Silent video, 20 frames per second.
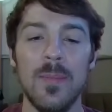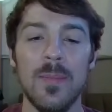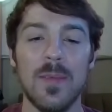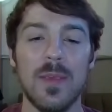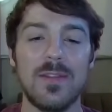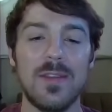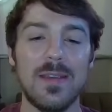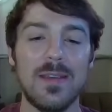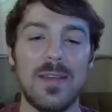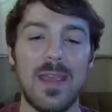
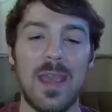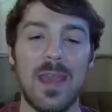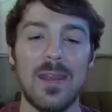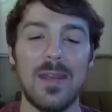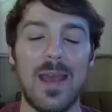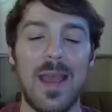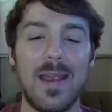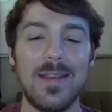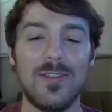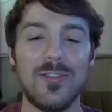because
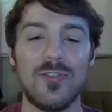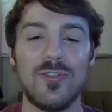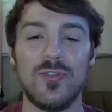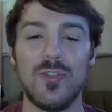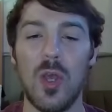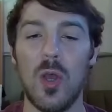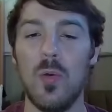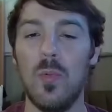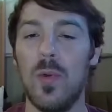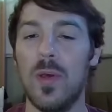again, I just
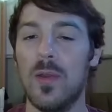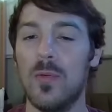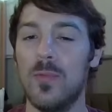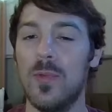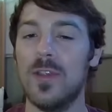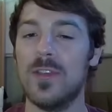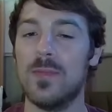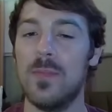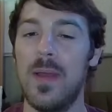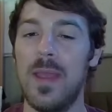don't want to
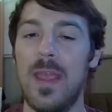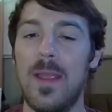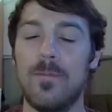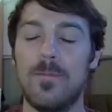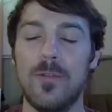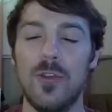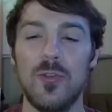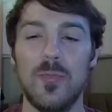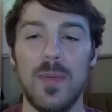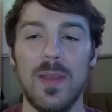risk my
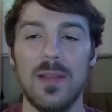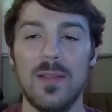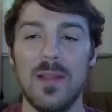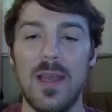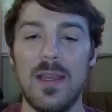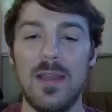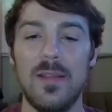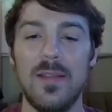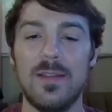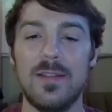Ampharos being
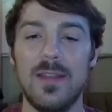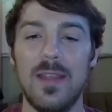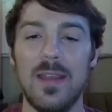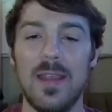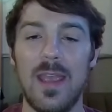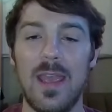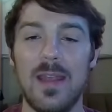aligned to this thing.